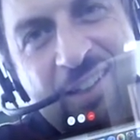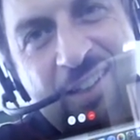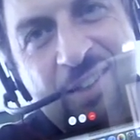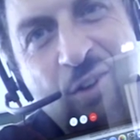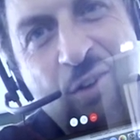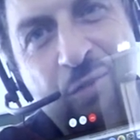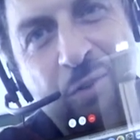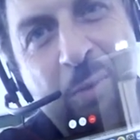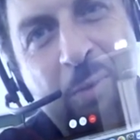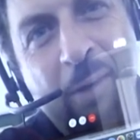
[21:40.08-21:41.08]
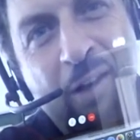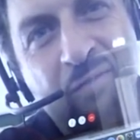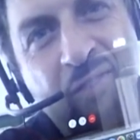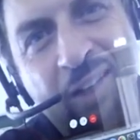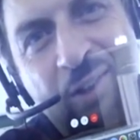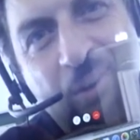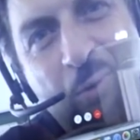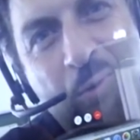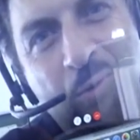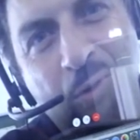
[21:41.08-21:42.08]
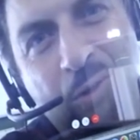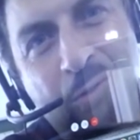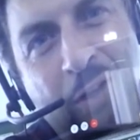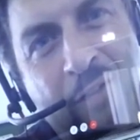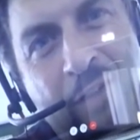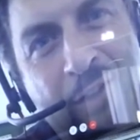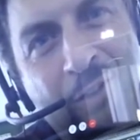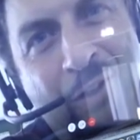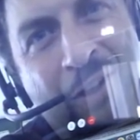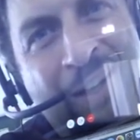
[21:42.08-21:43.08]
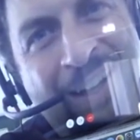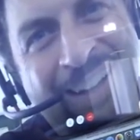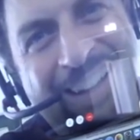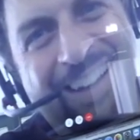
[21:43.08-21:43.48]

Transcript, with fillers: So it would be perfect to to go to Levanto. yeah,